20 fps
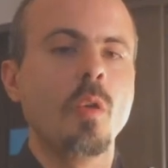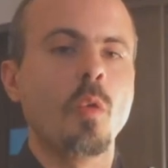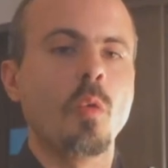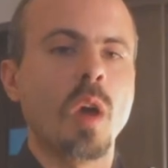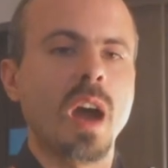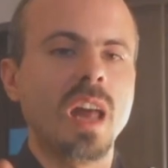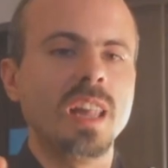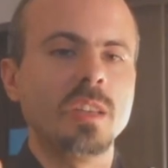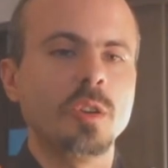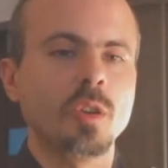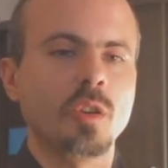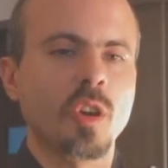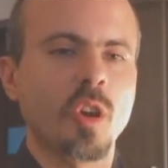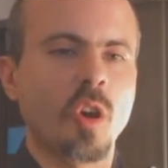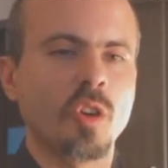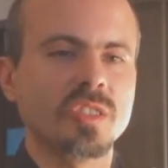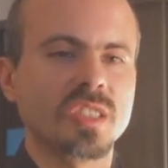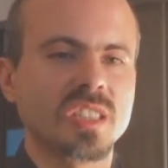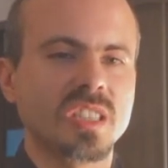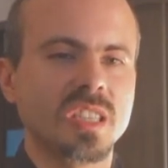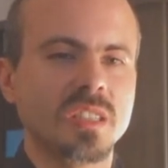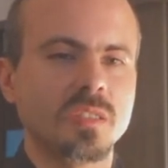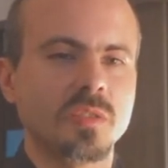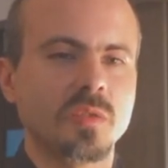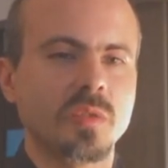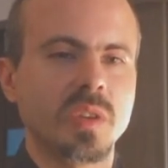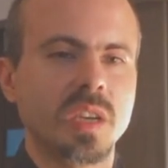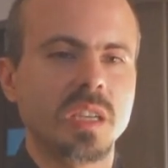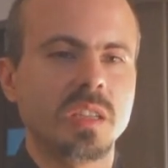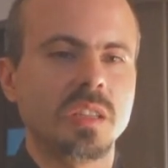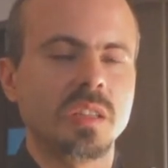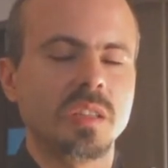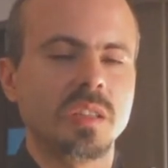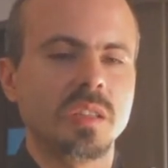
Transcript: While you concentrate